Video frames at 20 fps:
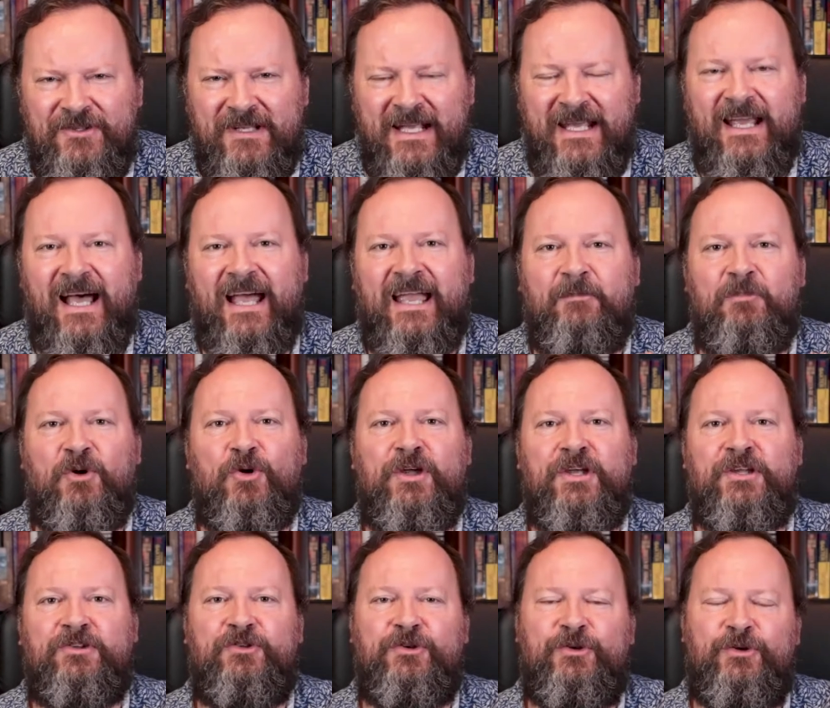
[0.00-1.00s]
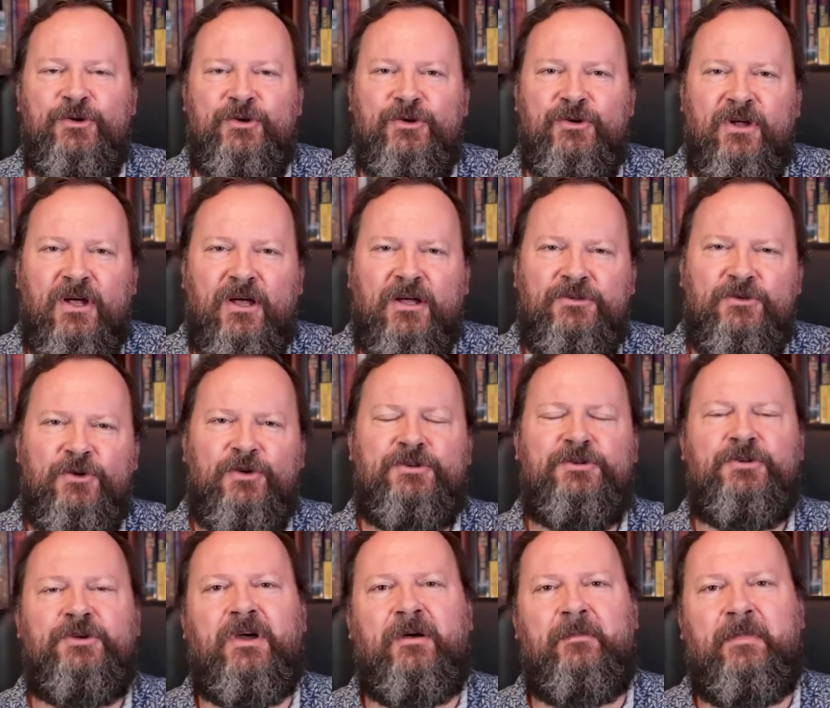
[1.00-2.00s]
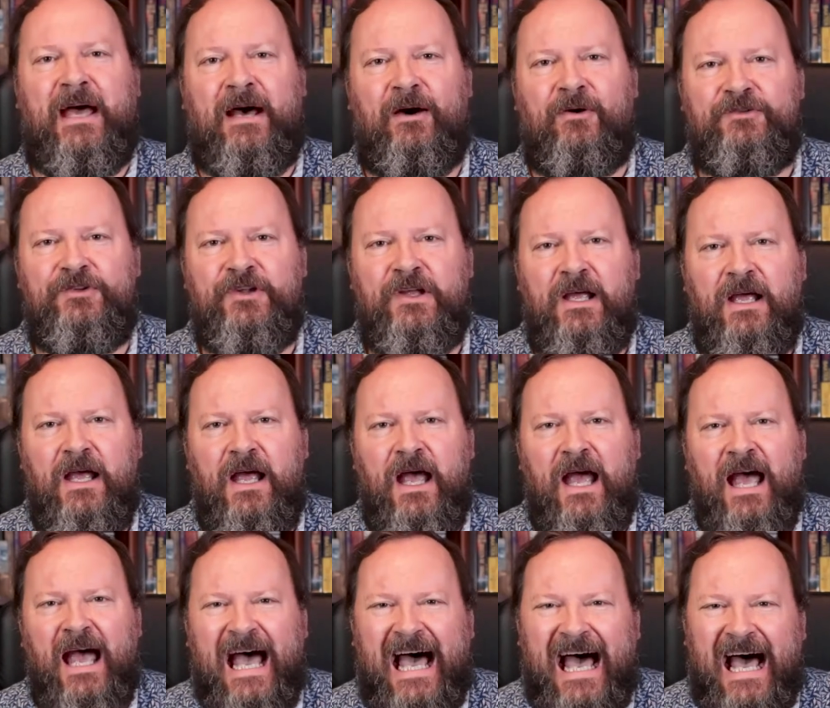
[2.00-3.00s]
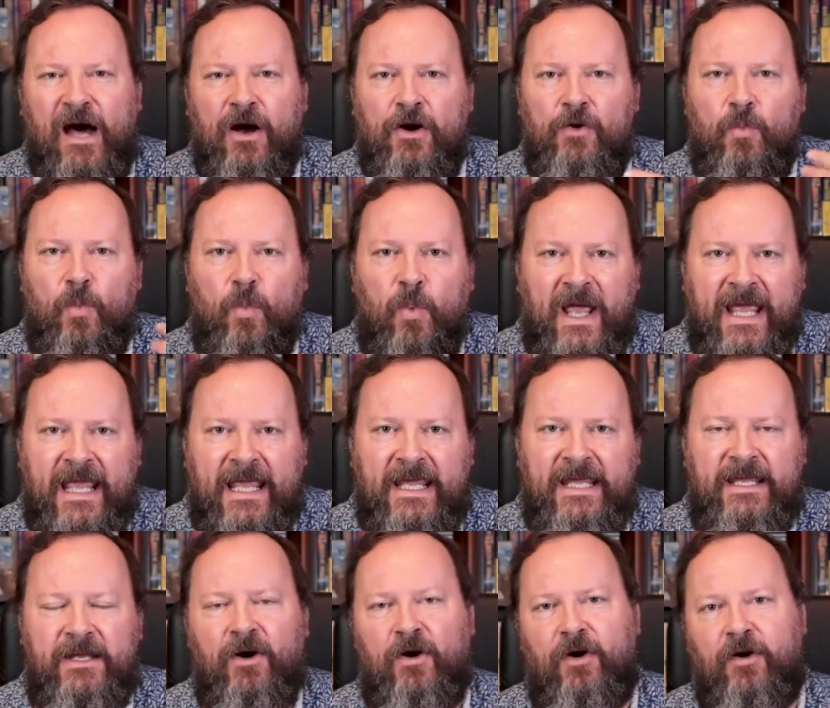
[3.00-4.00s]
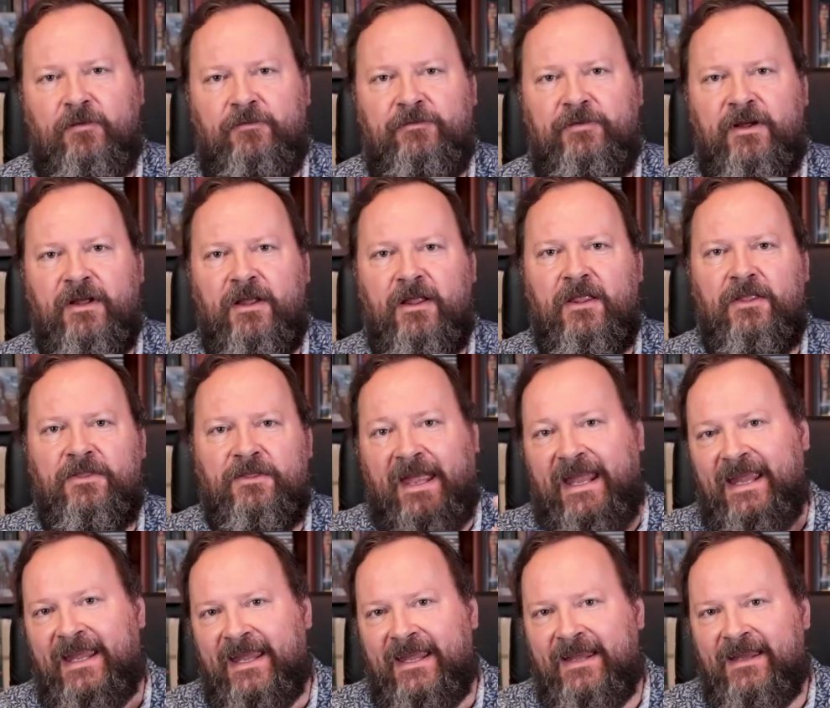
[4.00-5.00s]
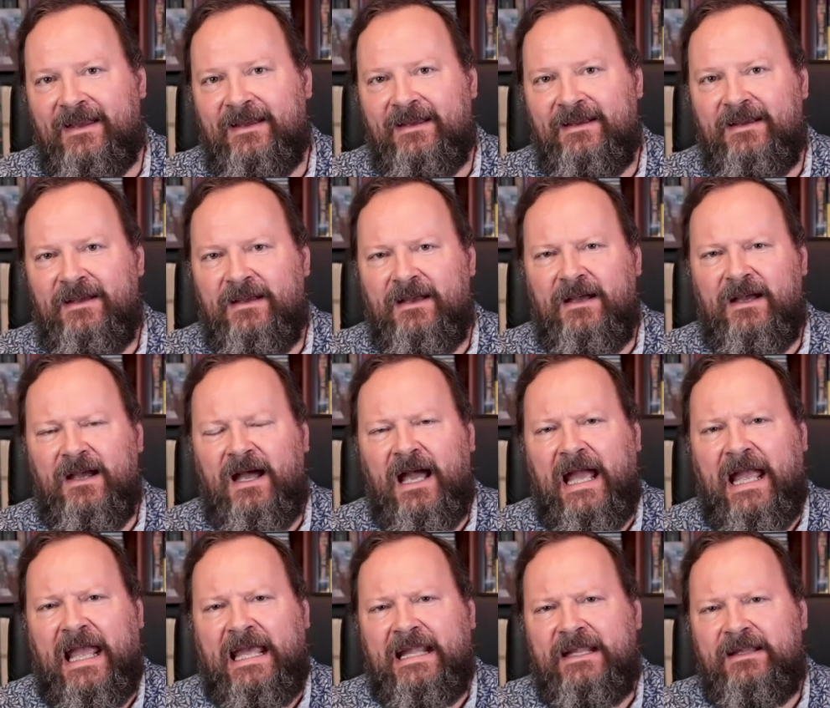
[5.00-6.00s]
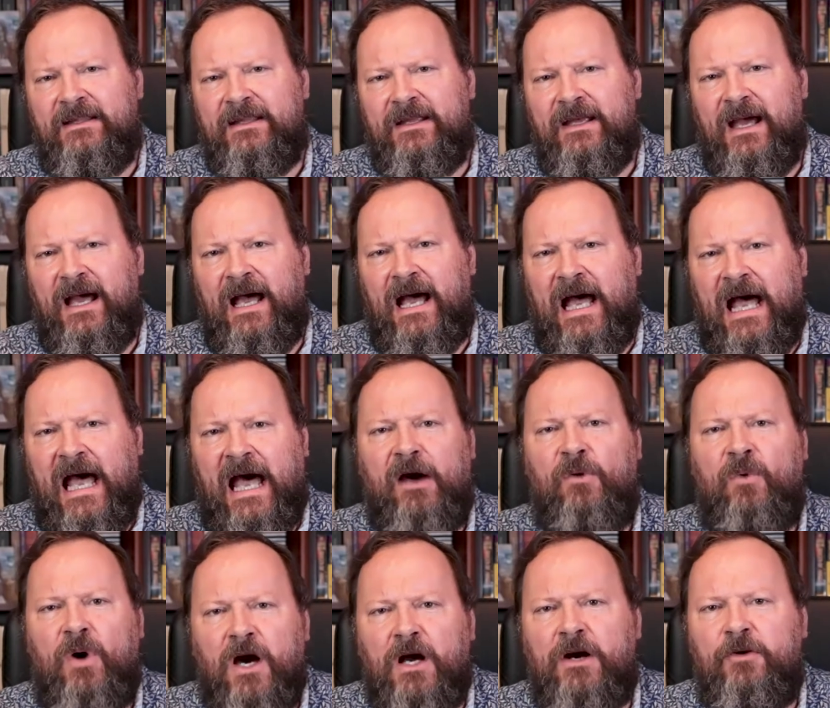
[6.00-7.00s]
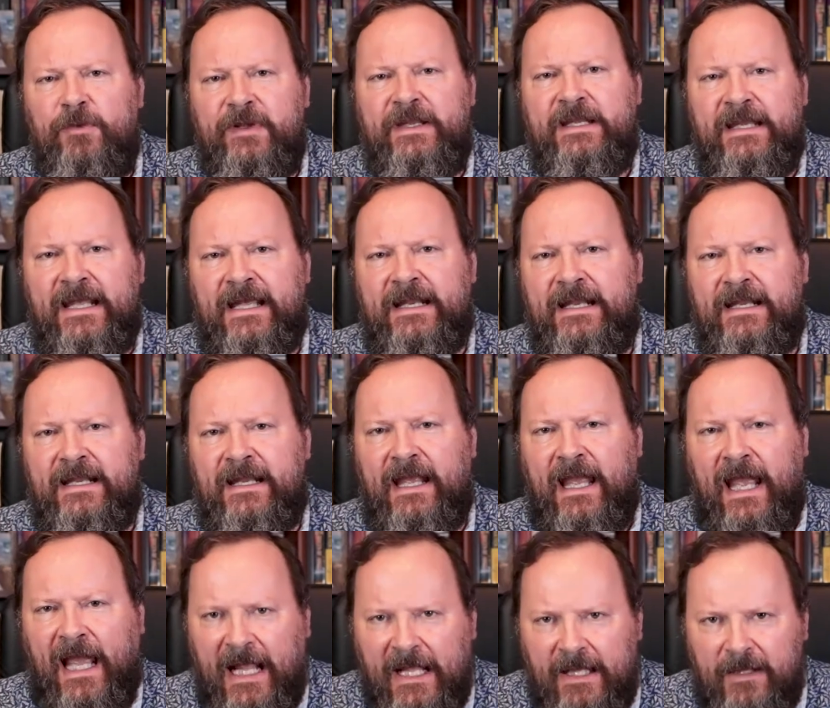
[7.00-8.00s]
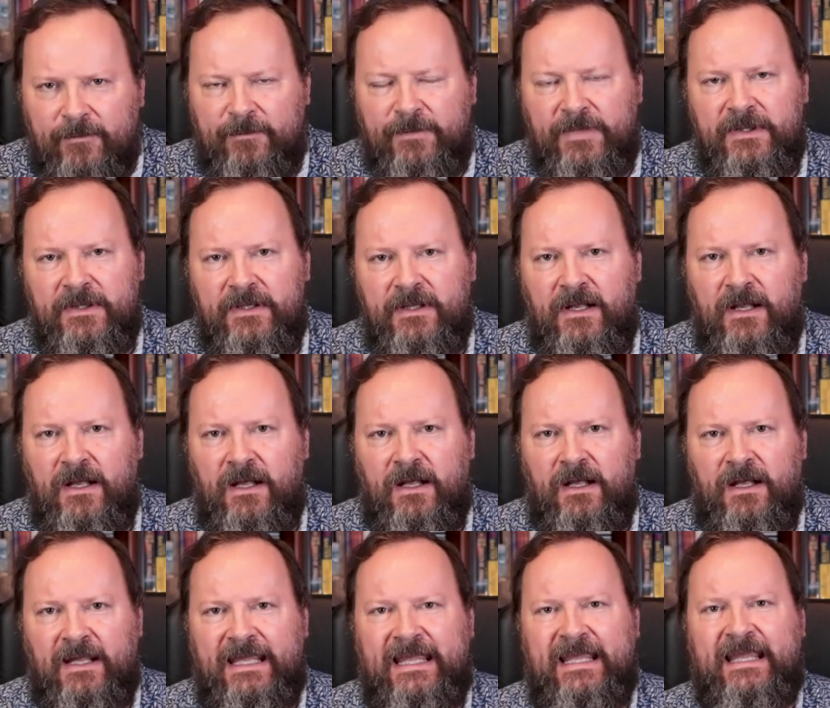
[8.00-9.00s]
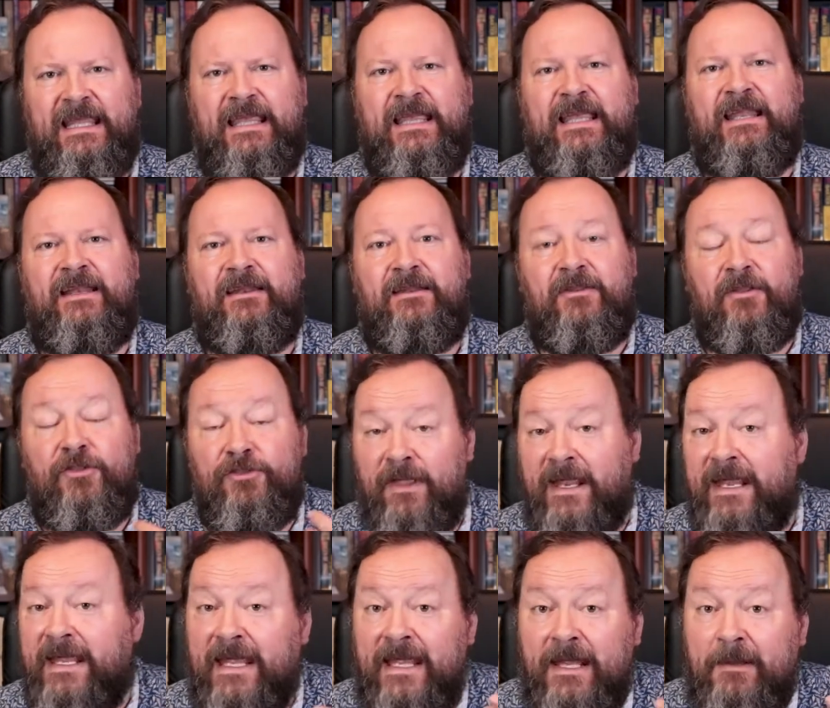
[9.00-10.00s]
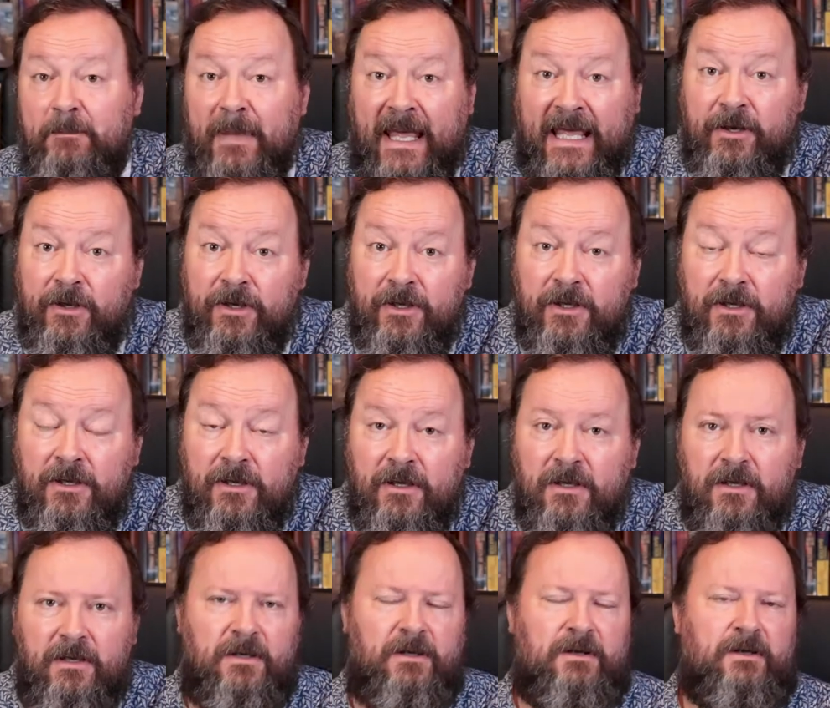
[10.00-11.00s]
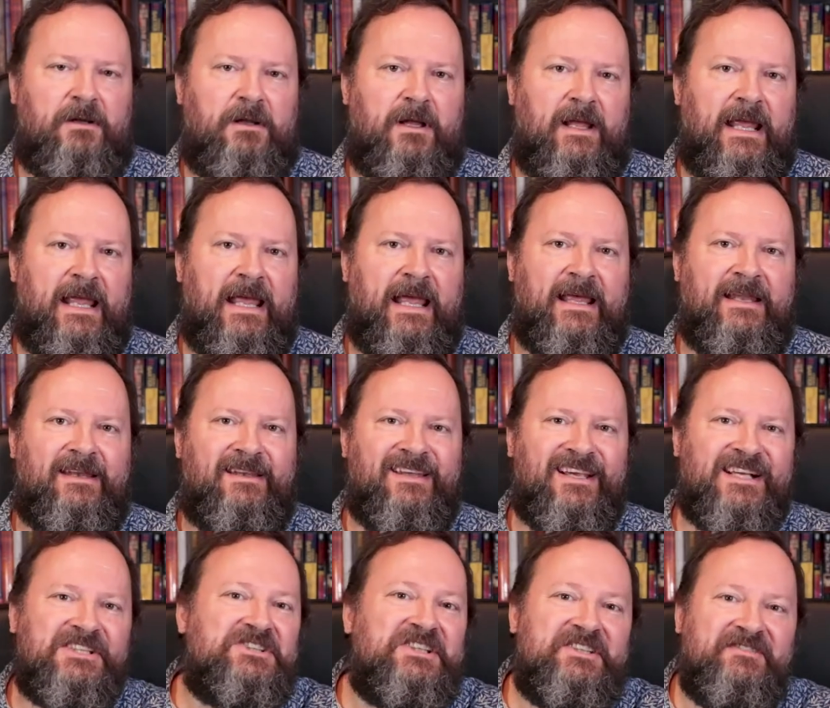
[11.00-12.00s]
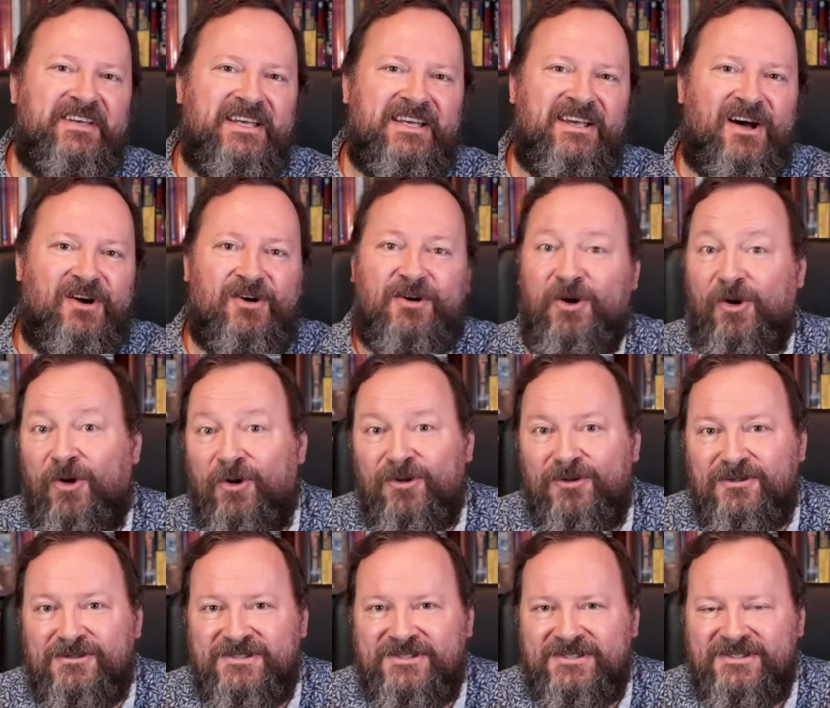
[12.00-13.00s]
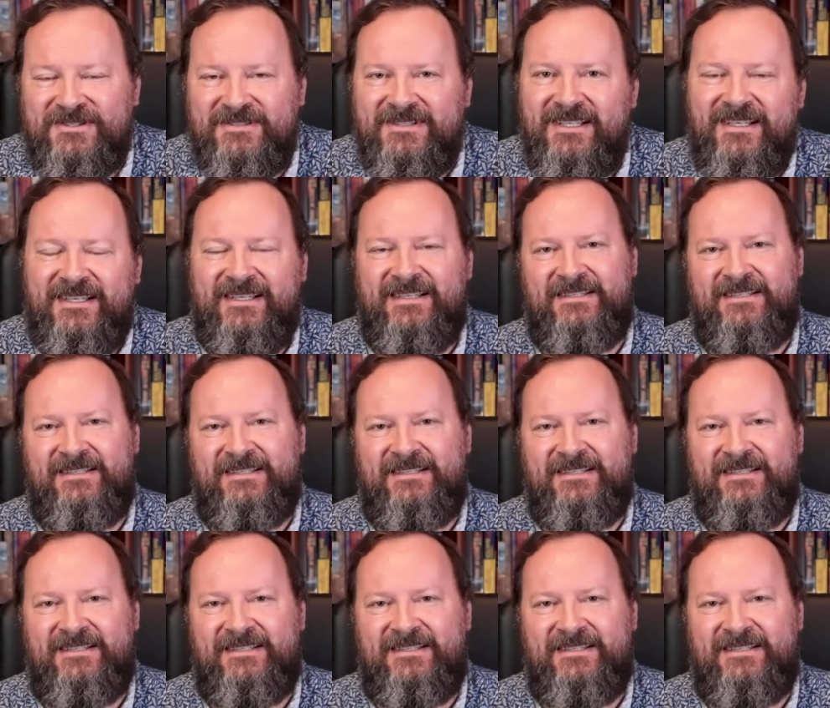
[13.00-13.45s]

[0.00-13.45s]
today I am going to talk to you about our way of thinking and how are we getting help in thinking better and achieving our goals.